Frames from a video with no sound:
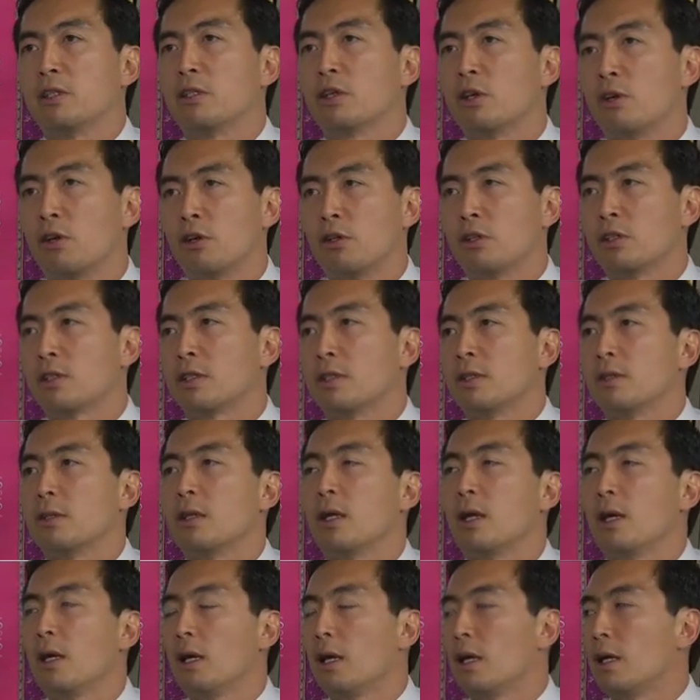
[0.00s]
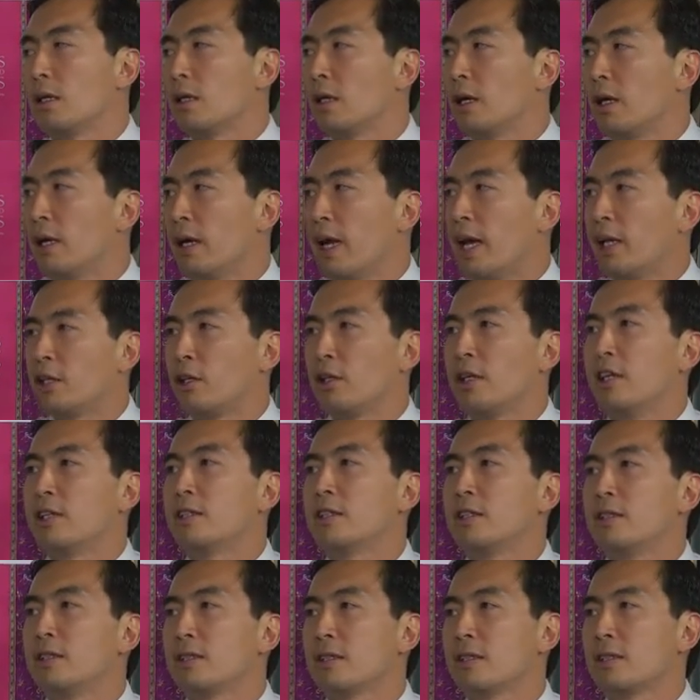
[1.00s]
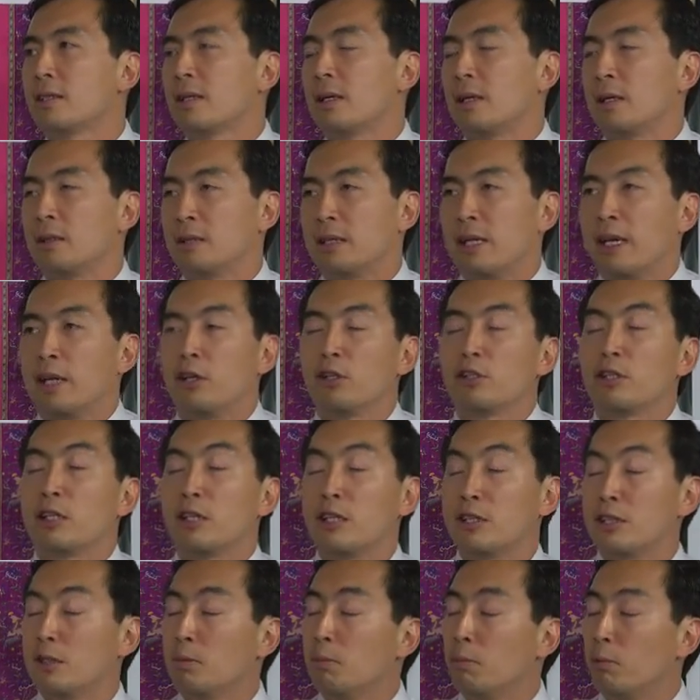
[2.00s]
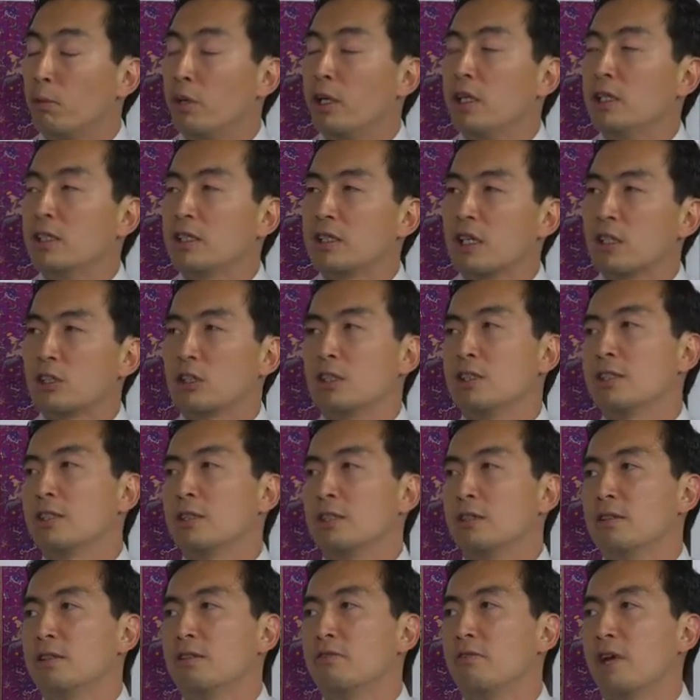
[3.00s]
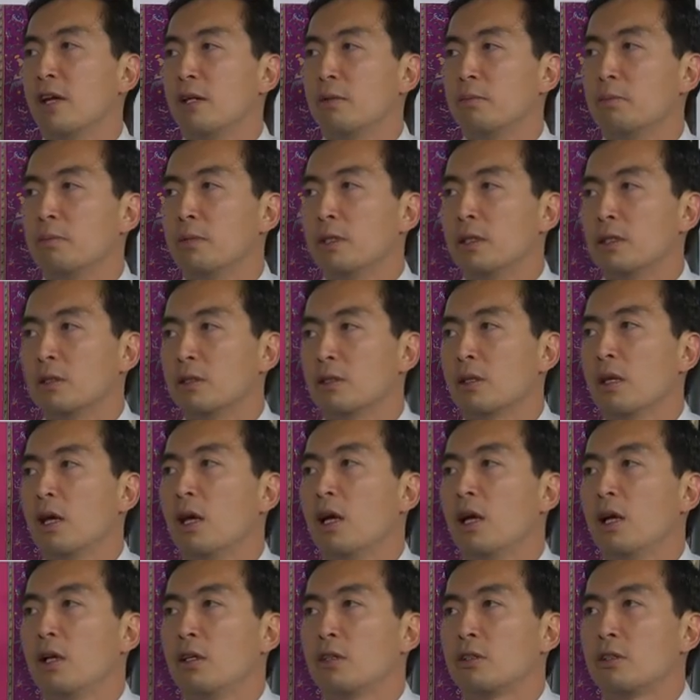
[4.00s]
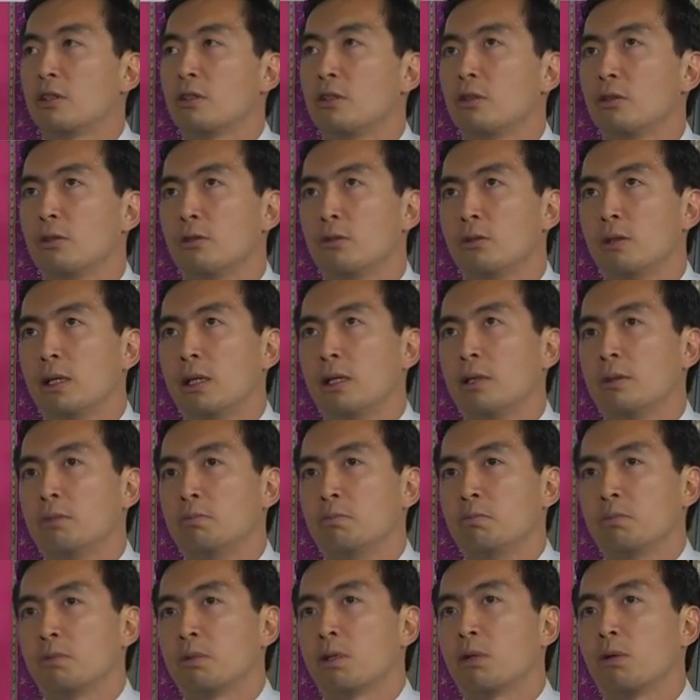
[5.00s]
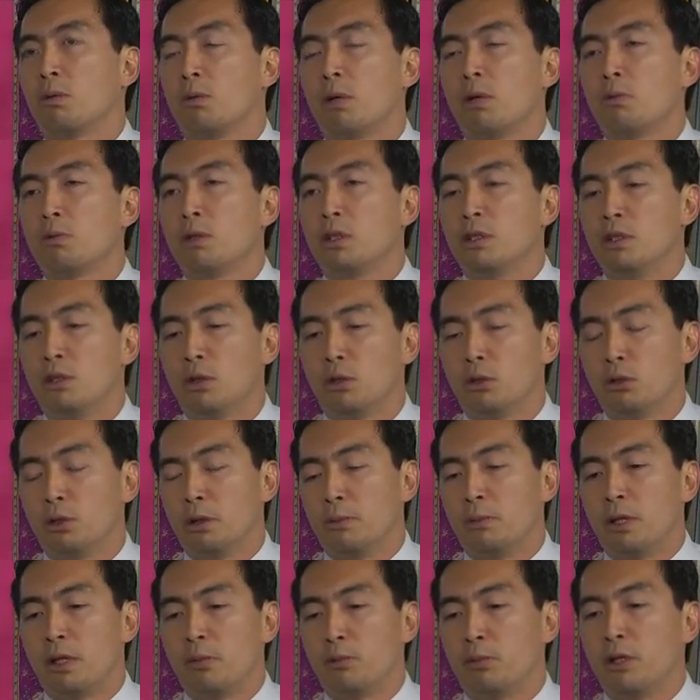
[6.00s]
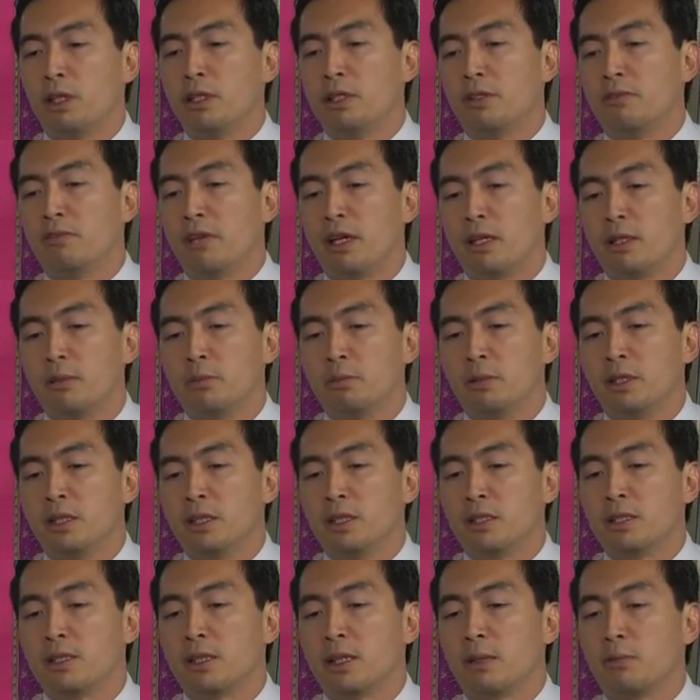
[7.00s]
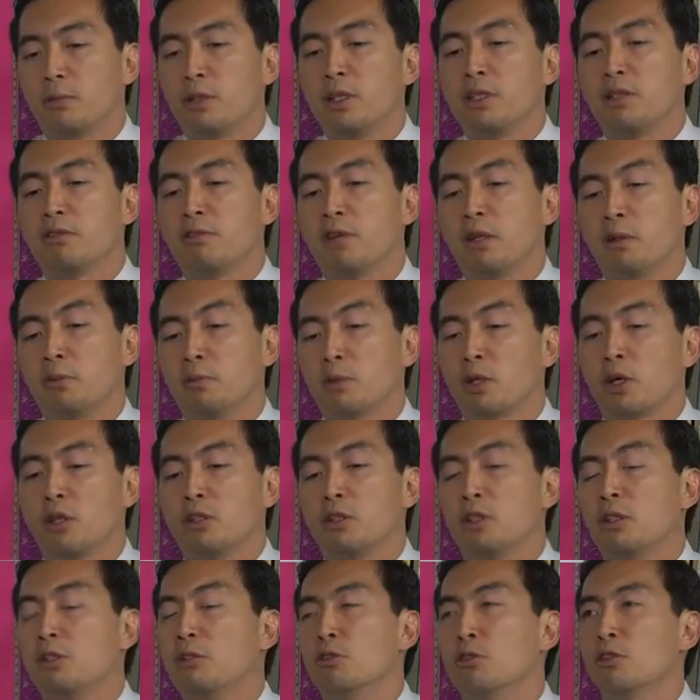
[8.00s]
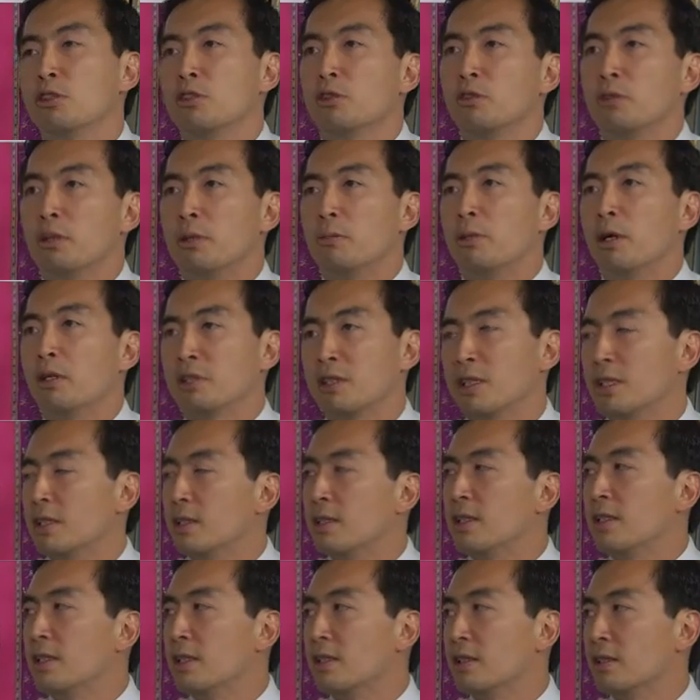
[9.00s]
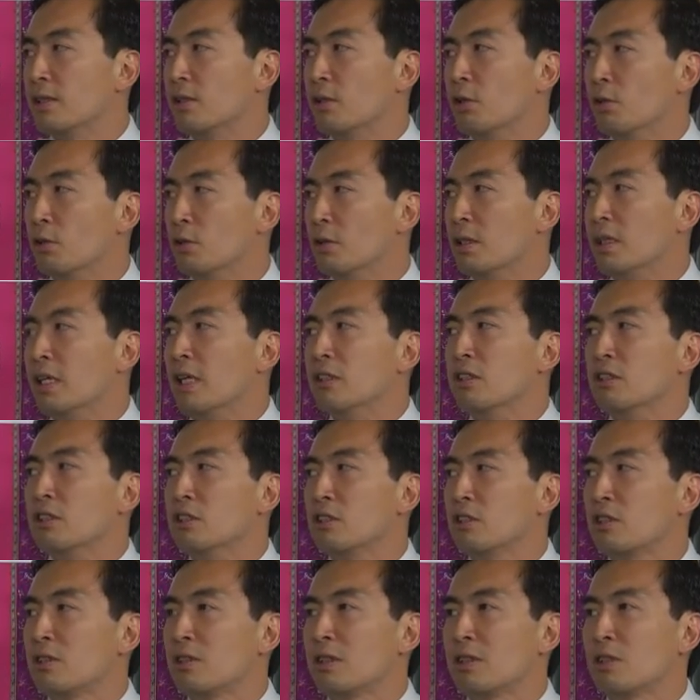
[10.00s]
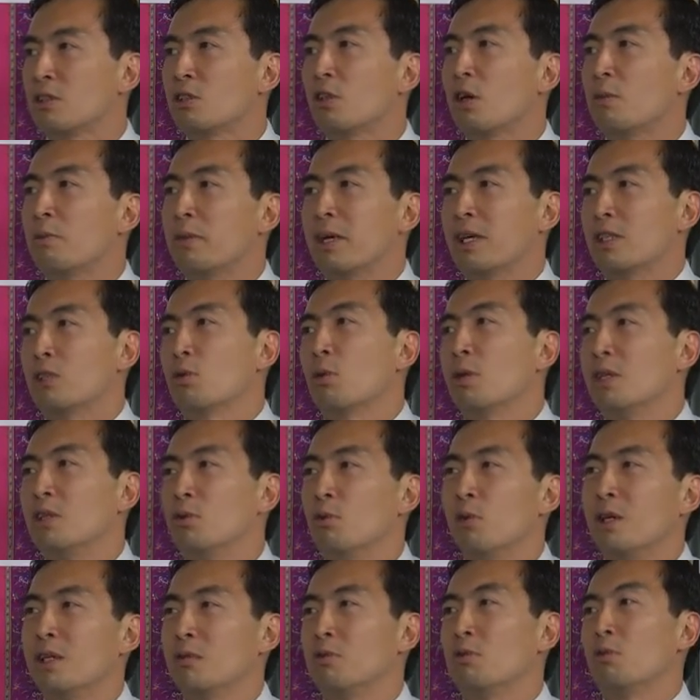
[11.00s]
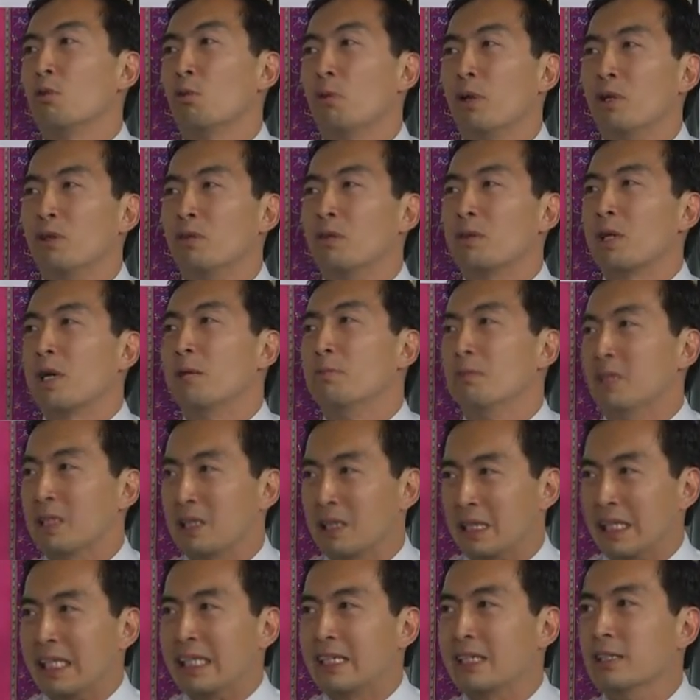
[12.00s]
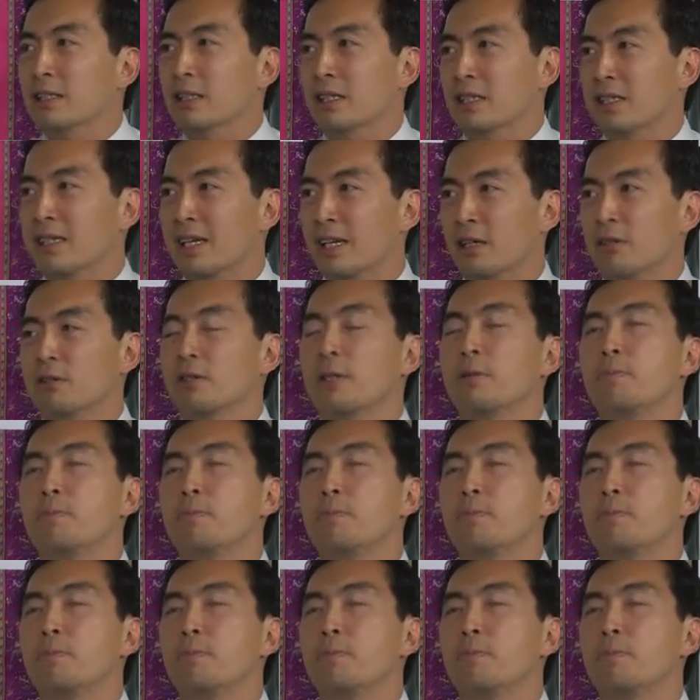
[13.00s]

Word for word: cause. Uh, uh adolescents, uh, the adolescent yeah. brain is actually still developing. Mm. So um, what we know about brain development is that brain development continues to about 30 years old. Yes. It doesn't stop at 21 when you become a legal adult.